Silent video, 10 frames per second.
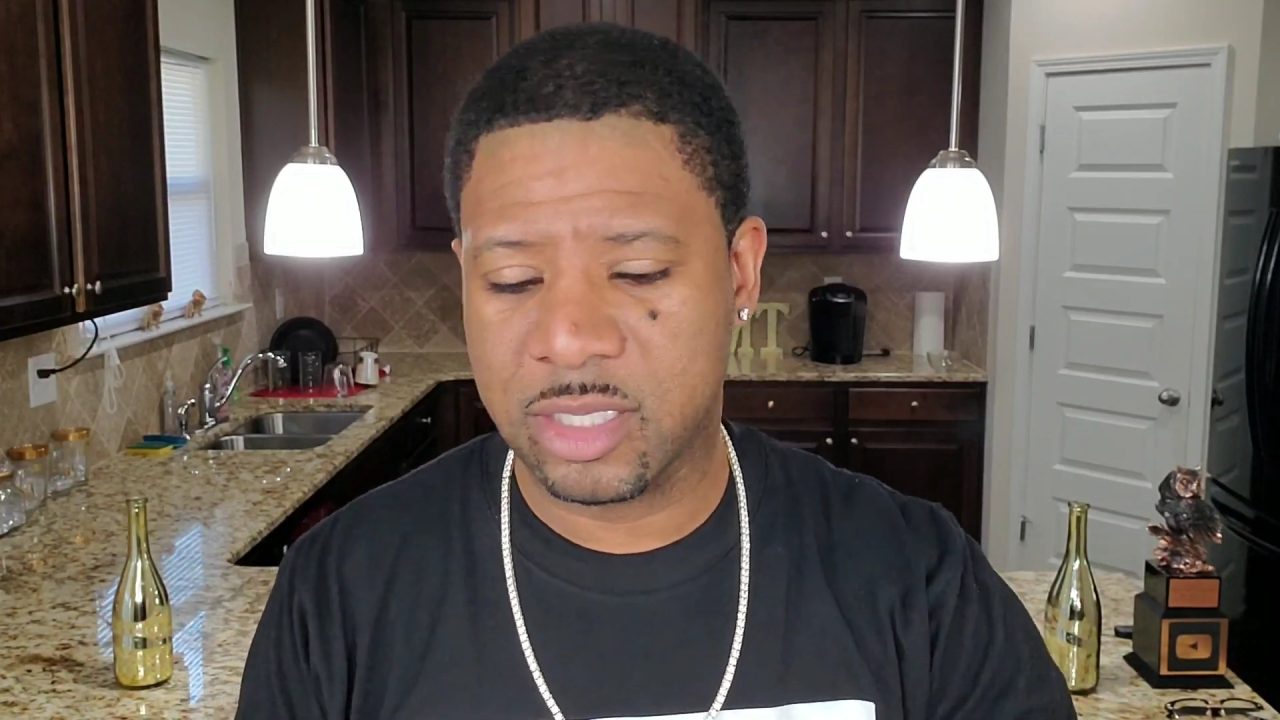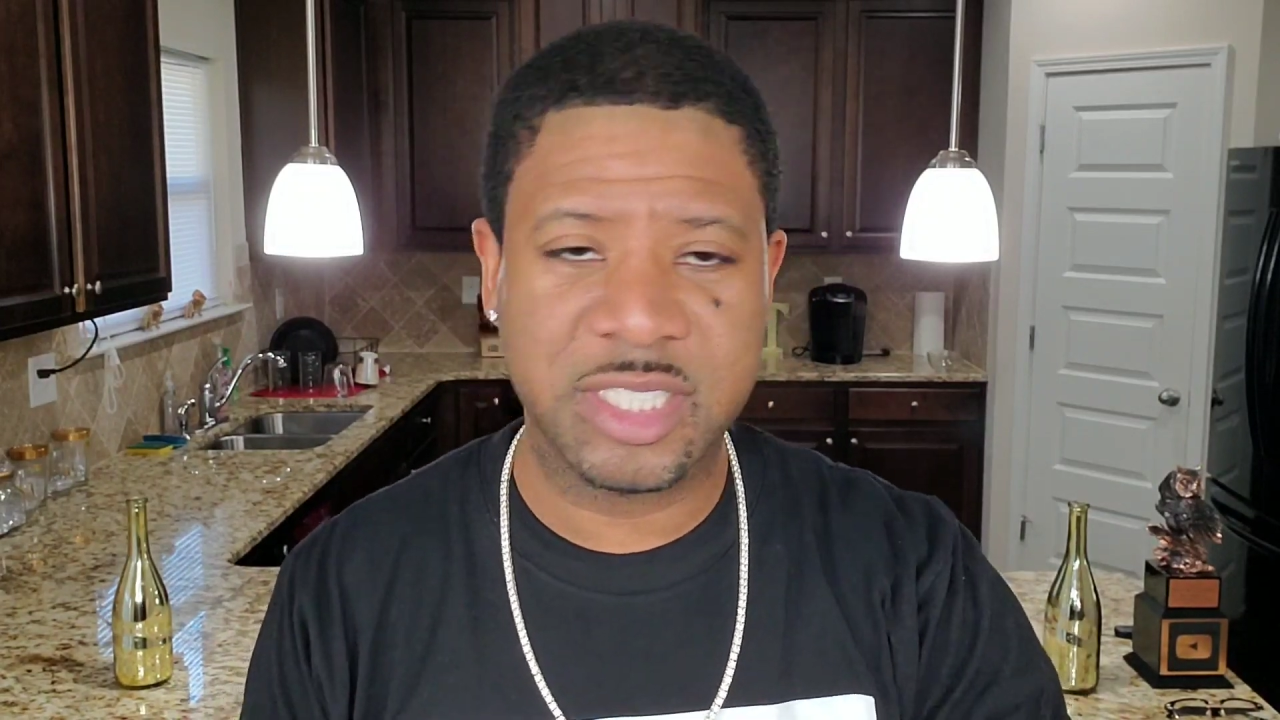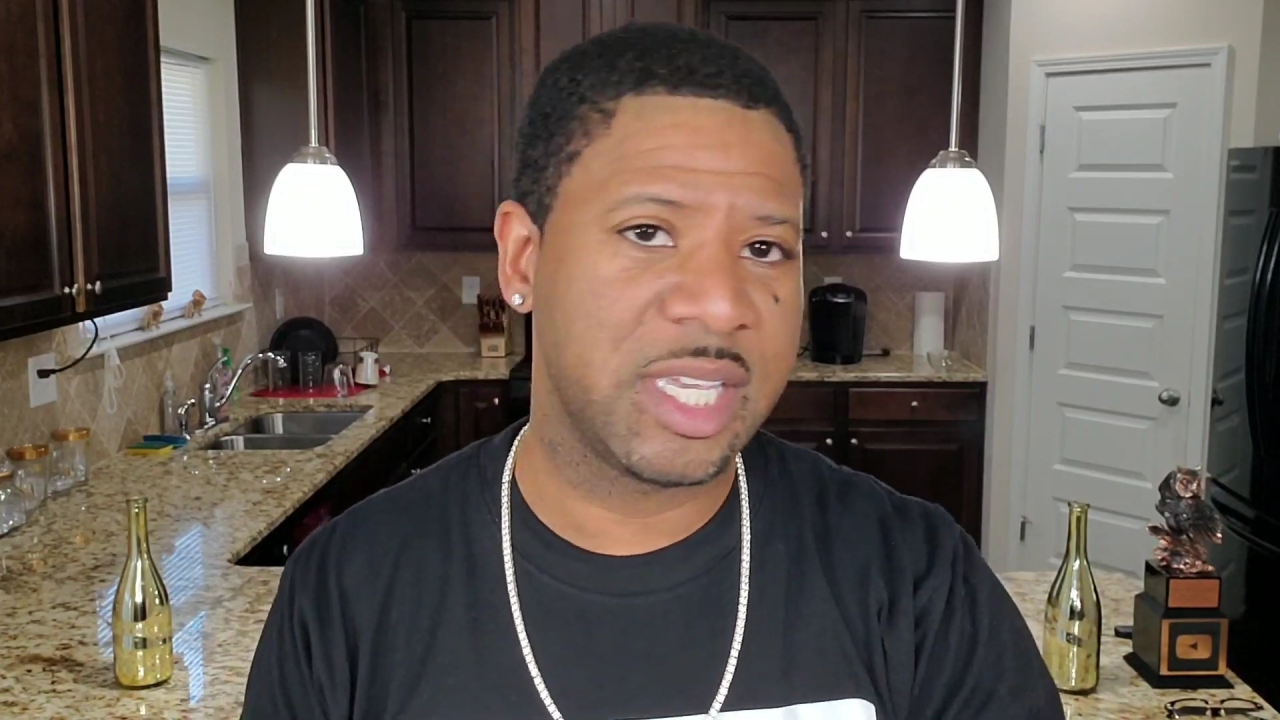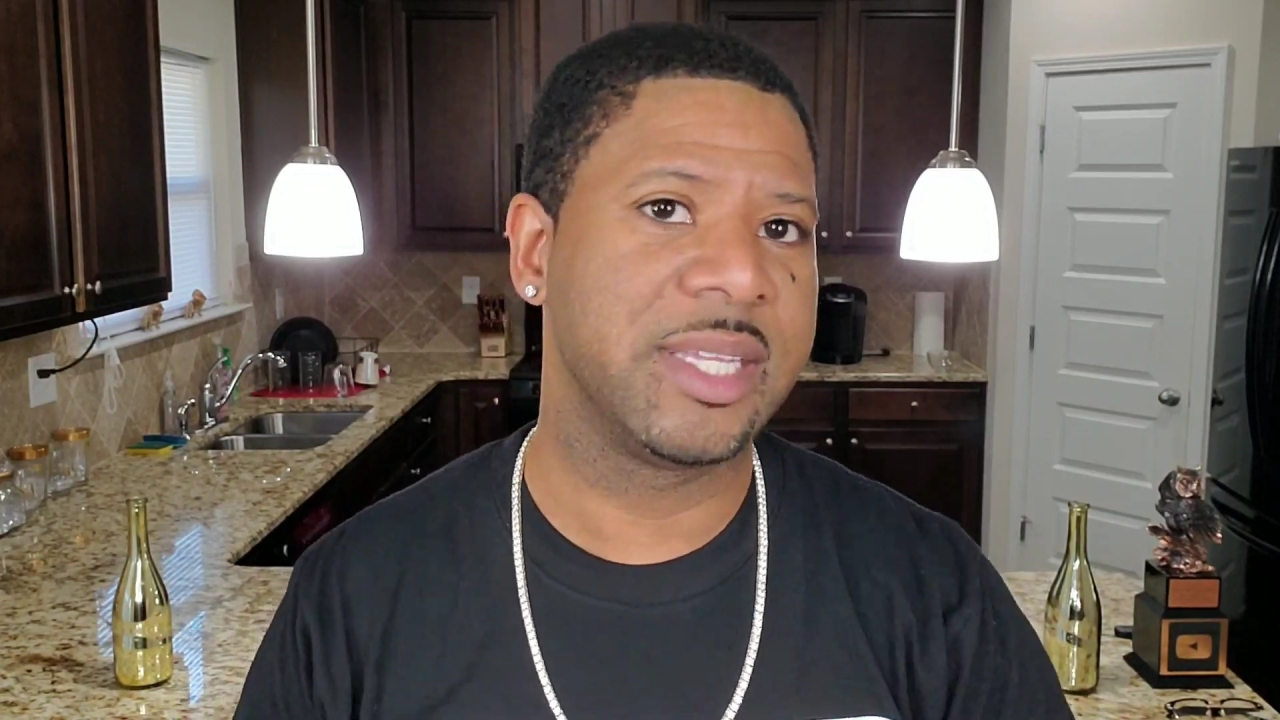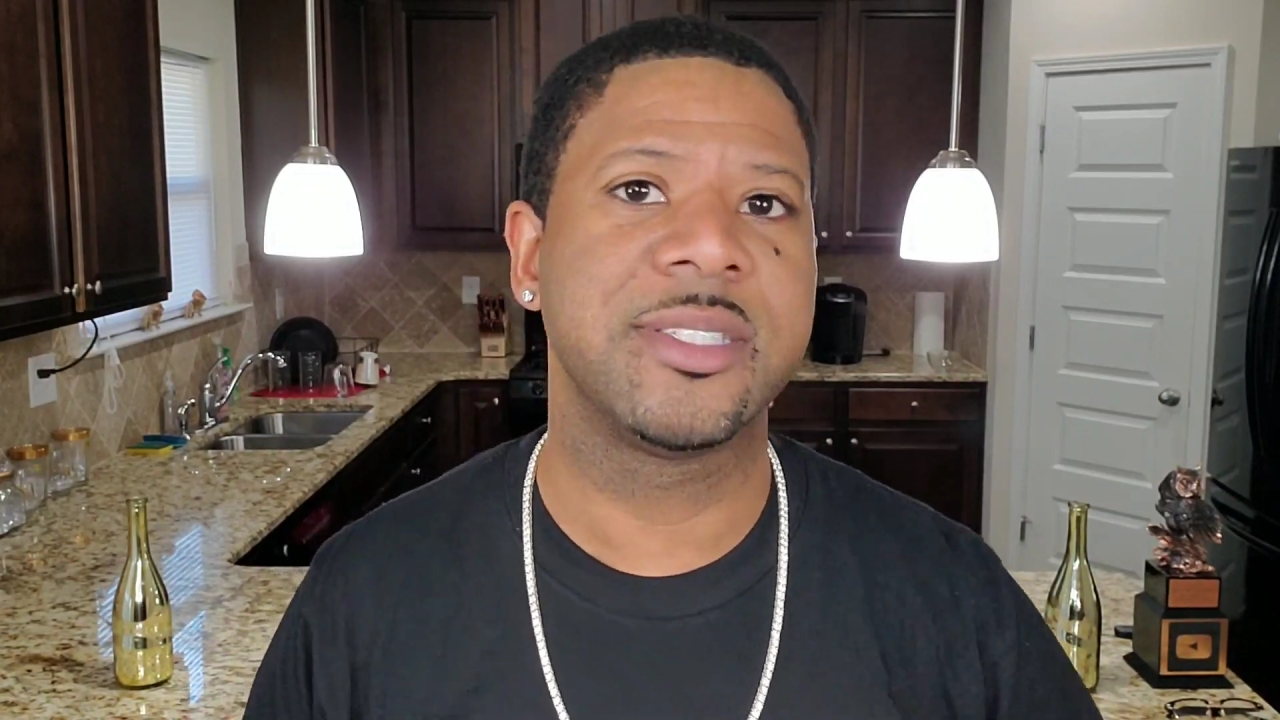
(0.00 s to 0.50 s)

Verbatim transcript: skin